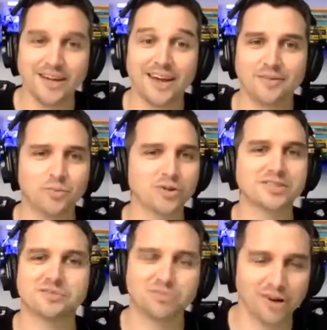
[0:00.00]
And what's
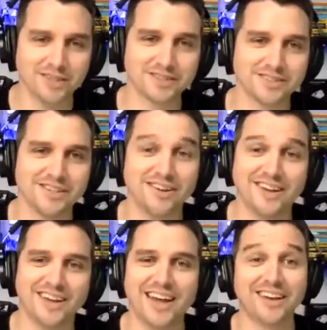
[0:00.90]
the price? You know,
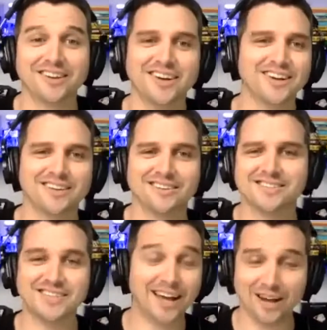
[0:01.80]
how can I
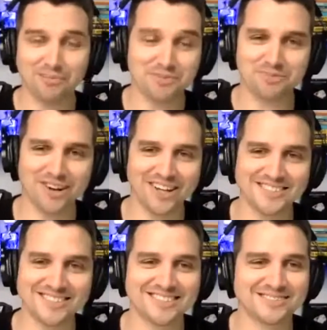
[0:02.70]
stack up the
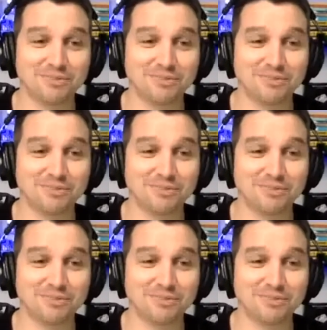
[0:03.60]
prices,